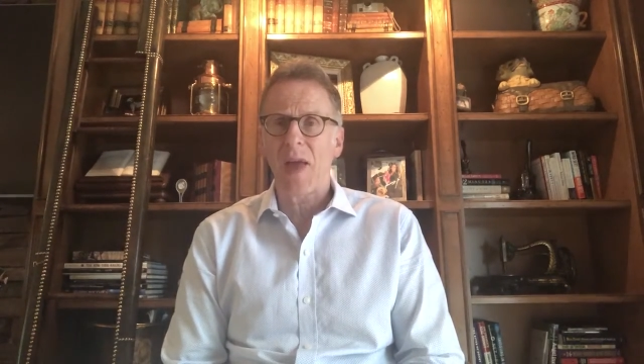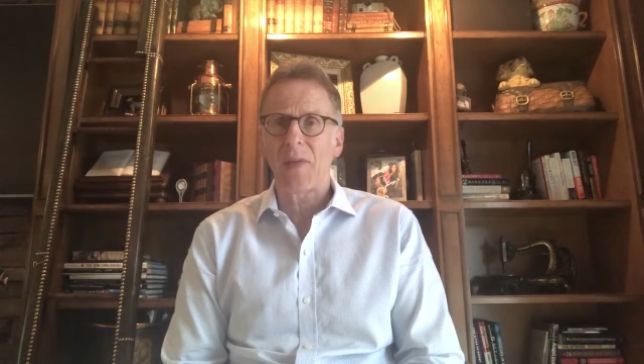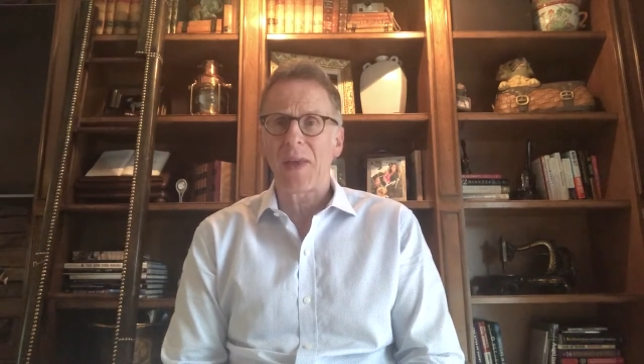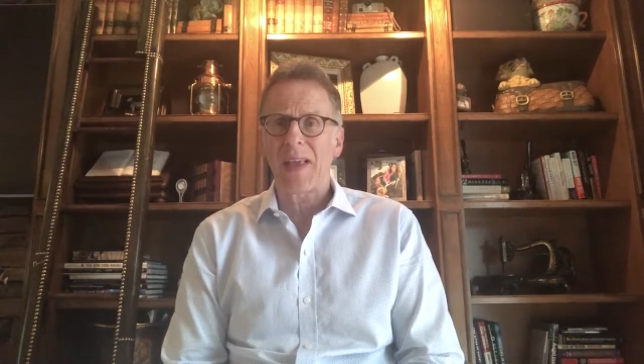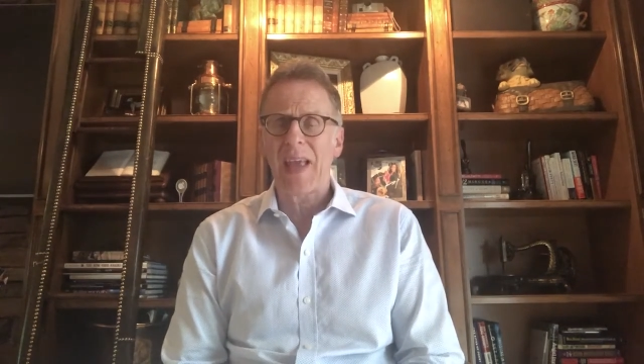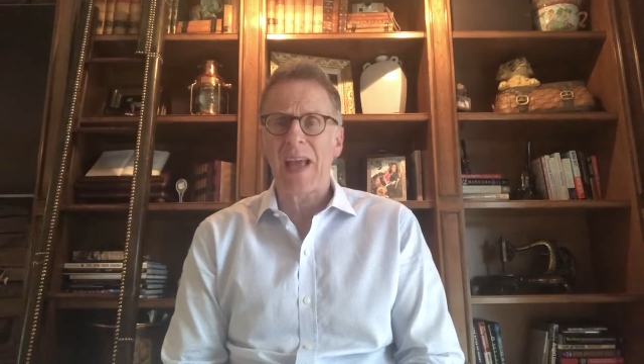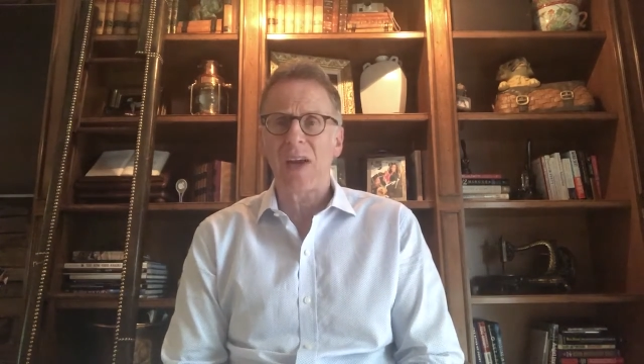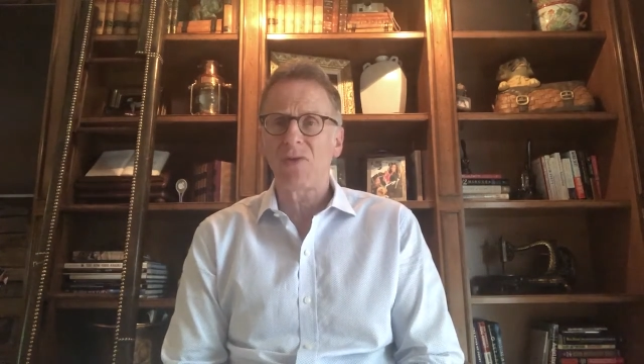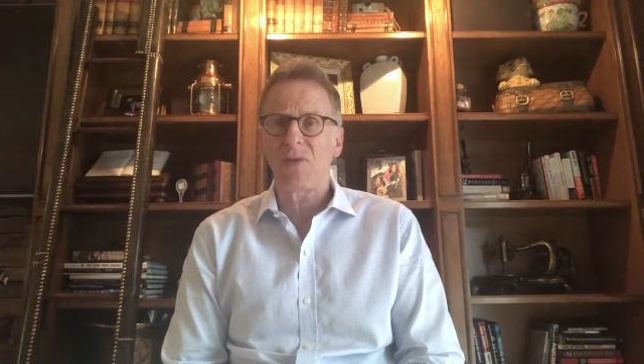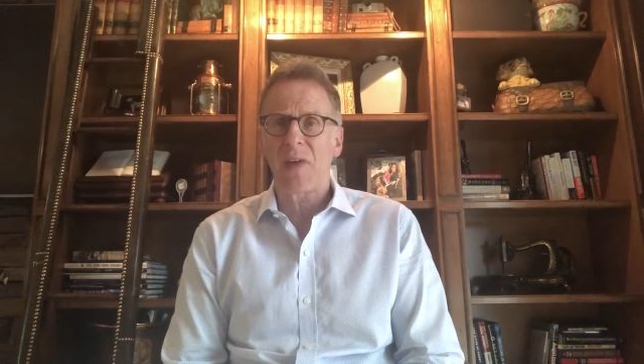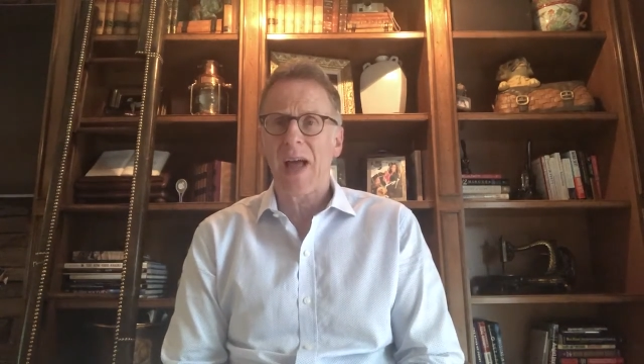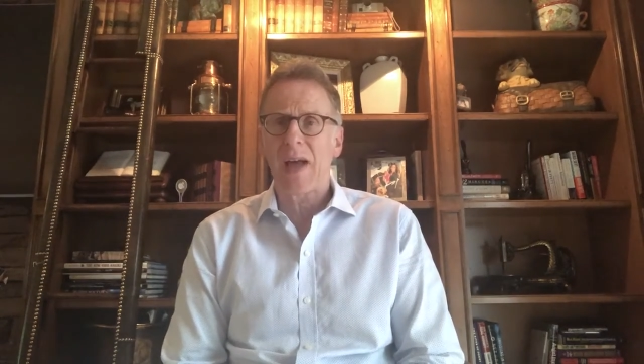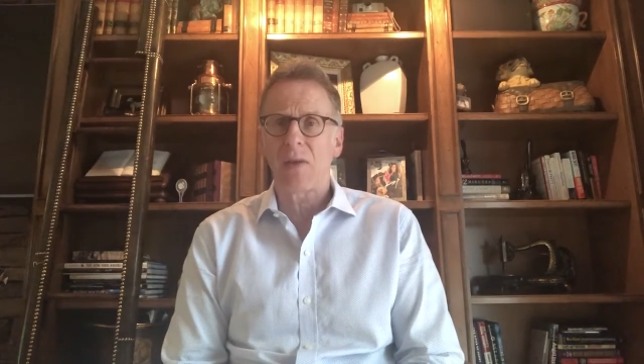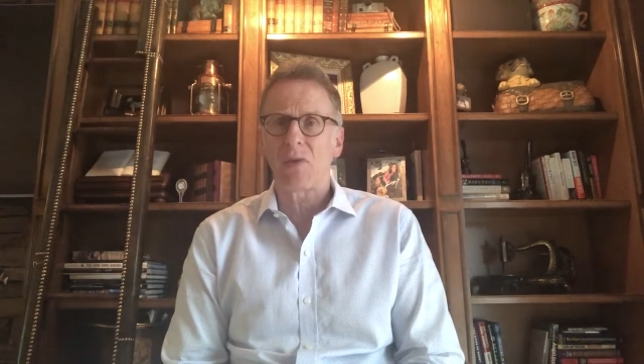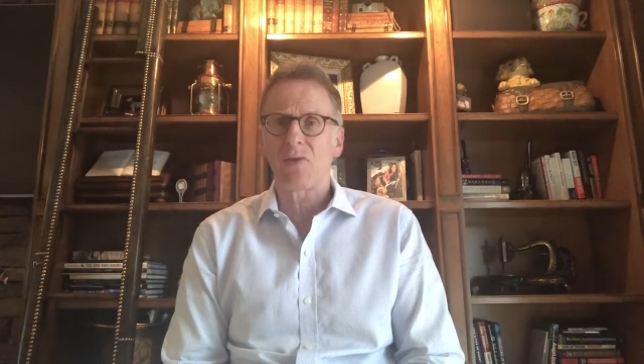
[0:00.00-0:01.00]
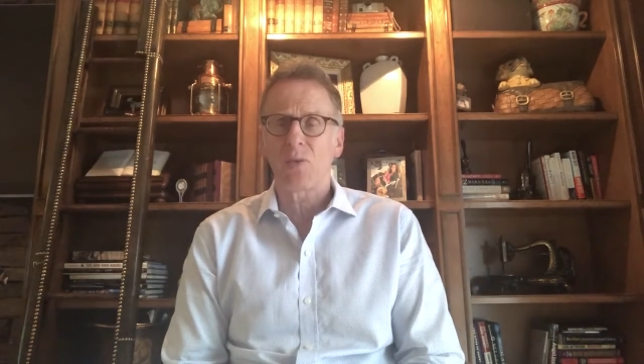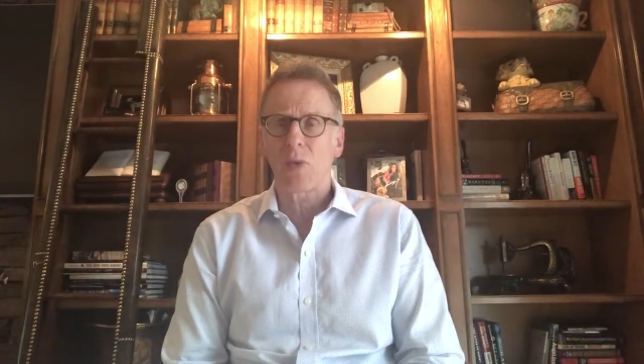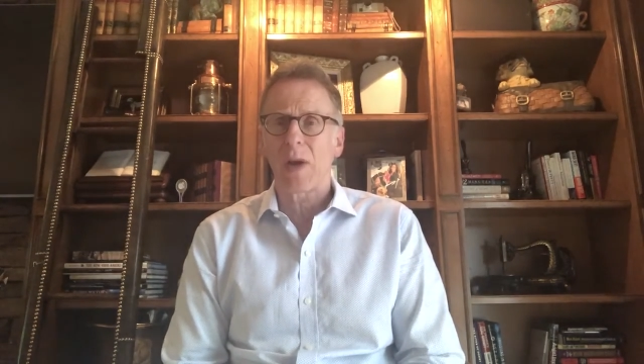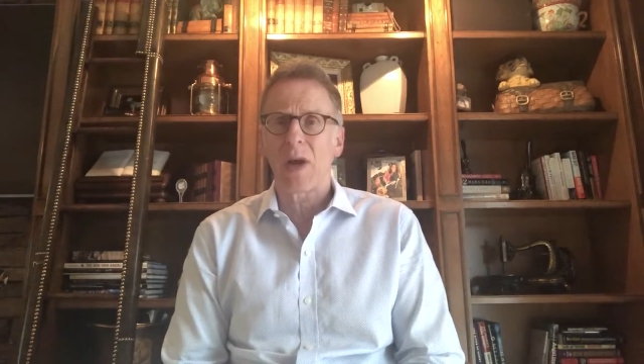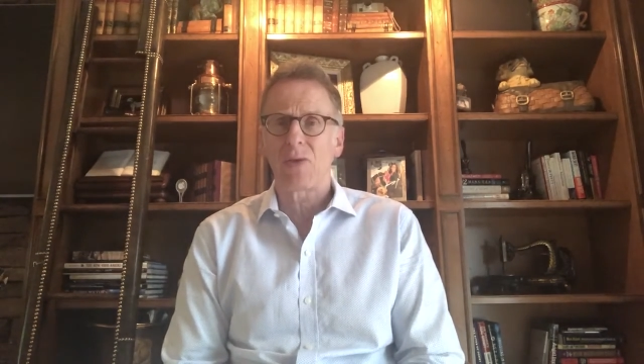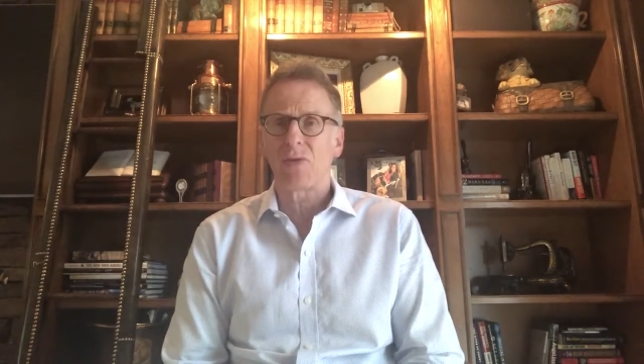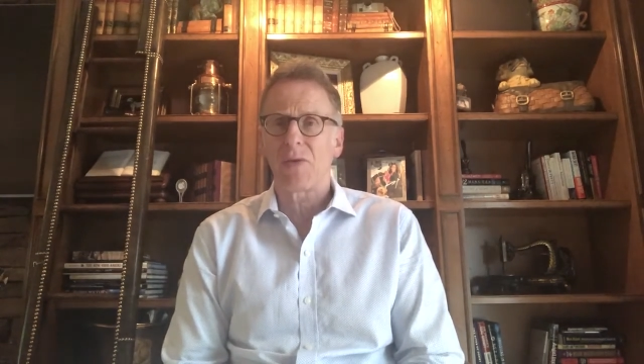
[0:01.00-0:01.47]
and the cash value is
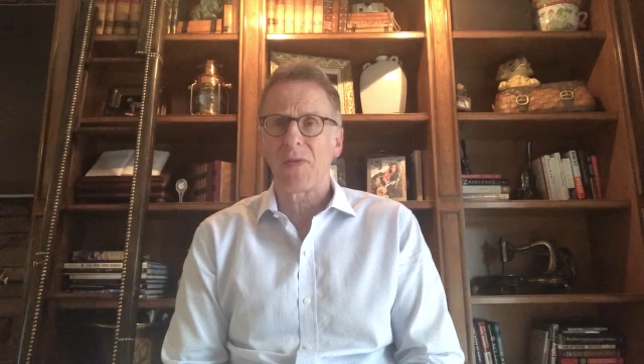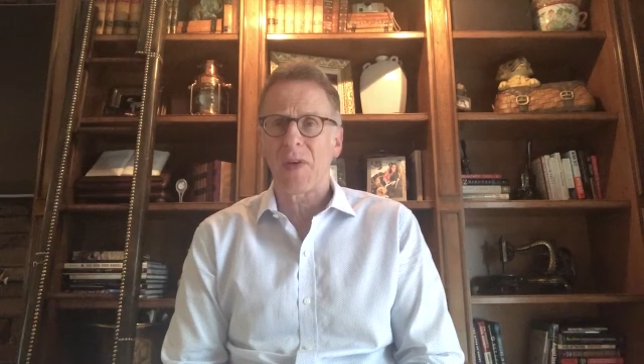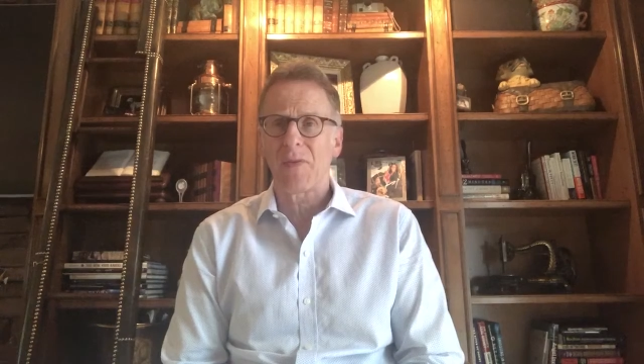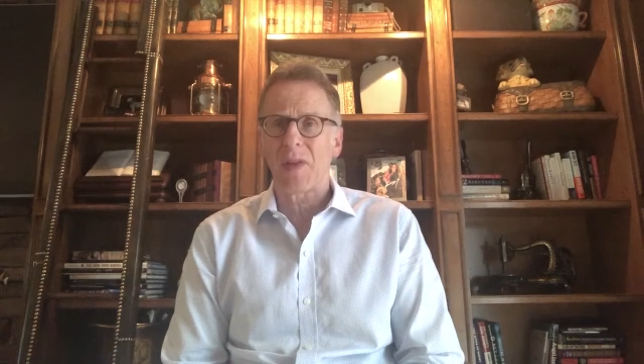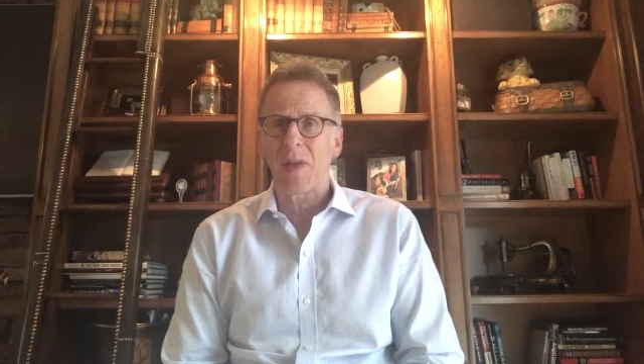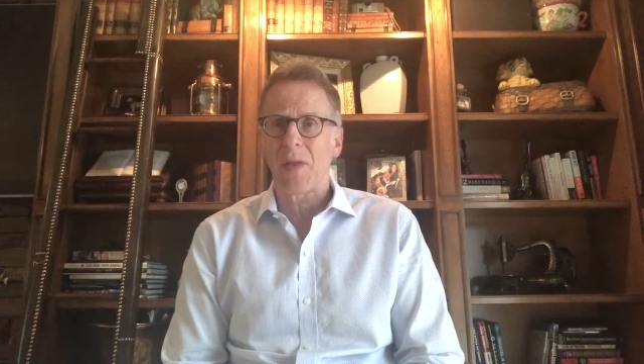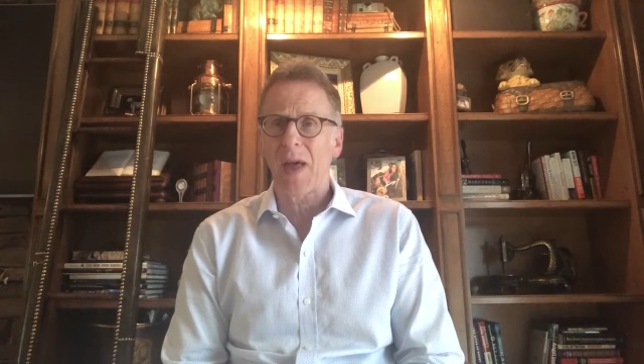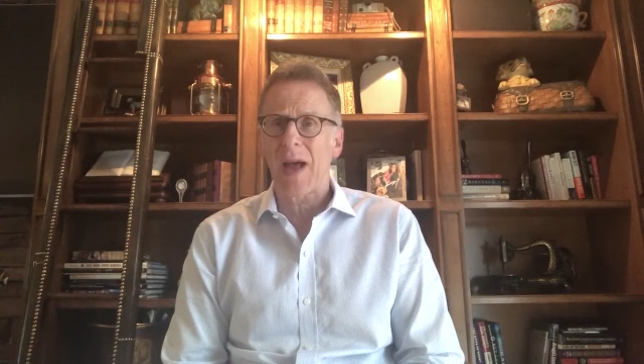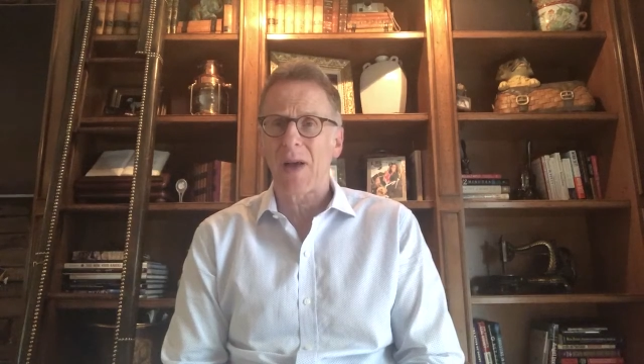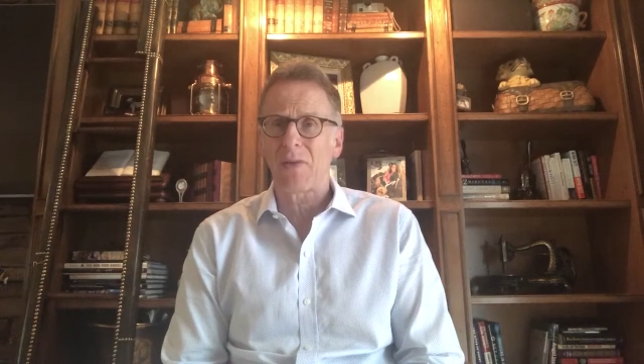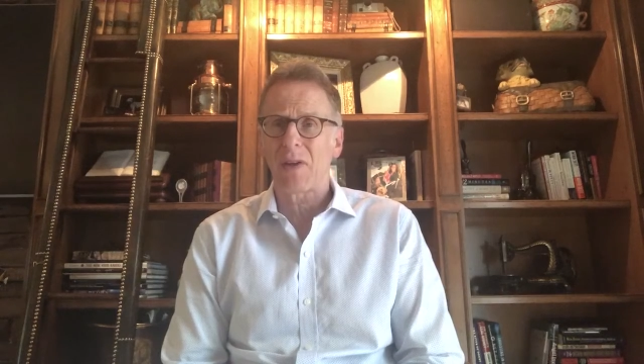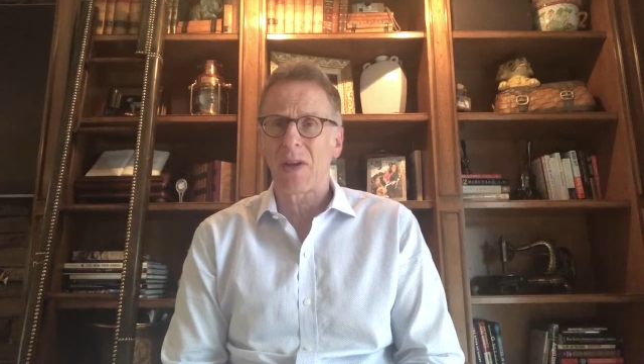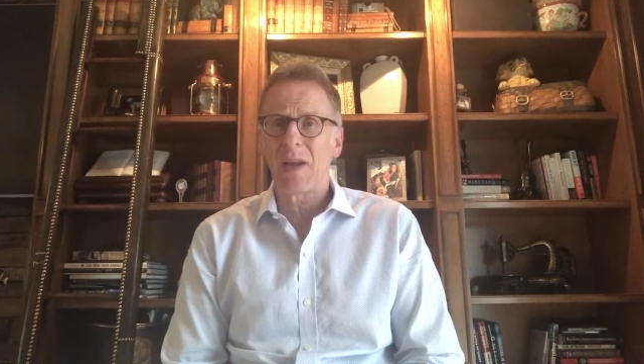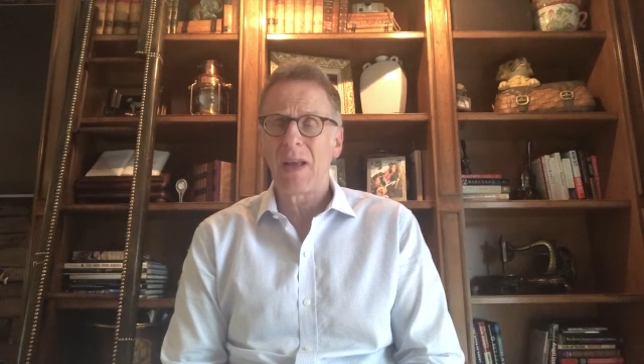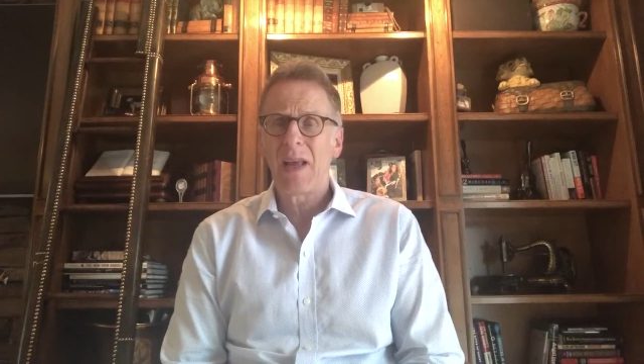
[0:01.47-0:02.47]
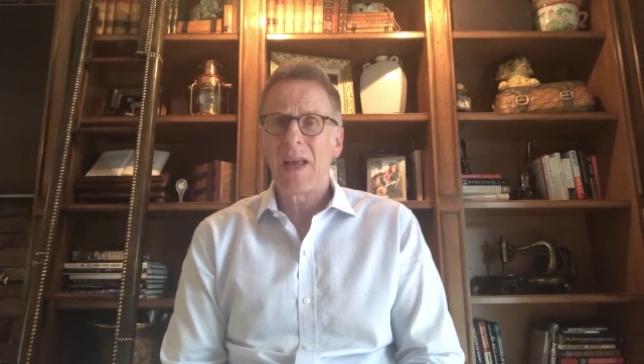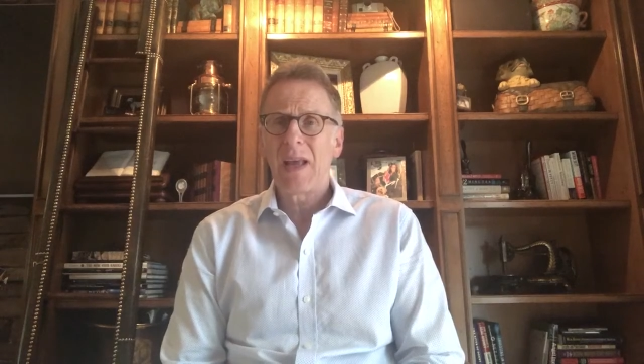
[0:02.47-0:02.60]
$350,000,